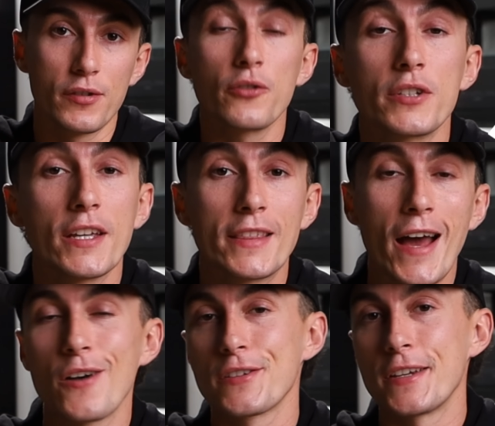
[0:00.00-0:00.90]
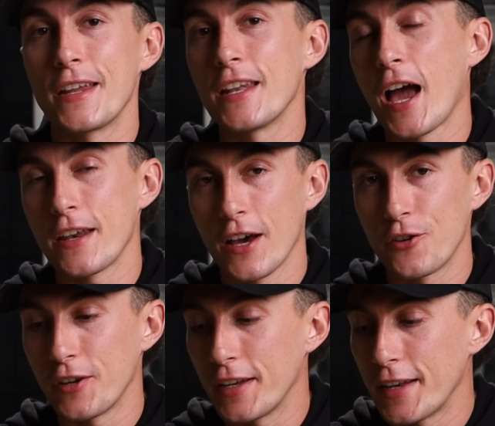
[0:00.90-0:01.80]

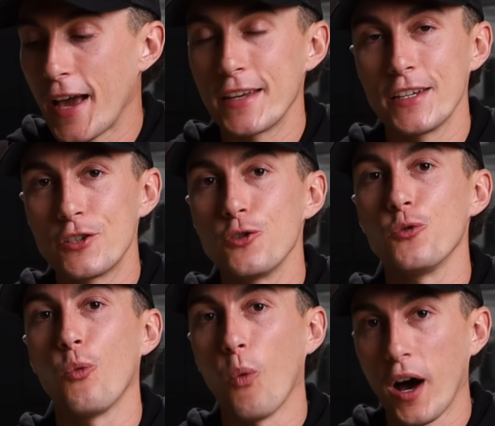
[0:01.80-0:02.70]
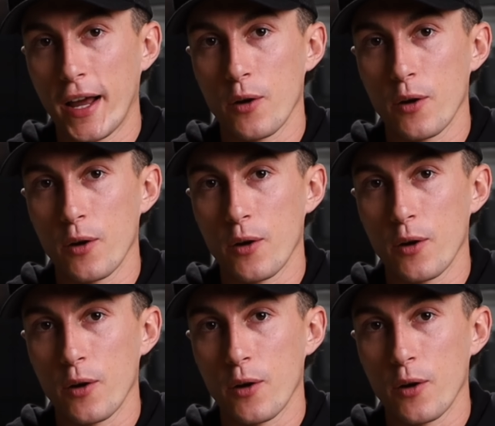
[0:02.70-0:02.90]
13,992 watt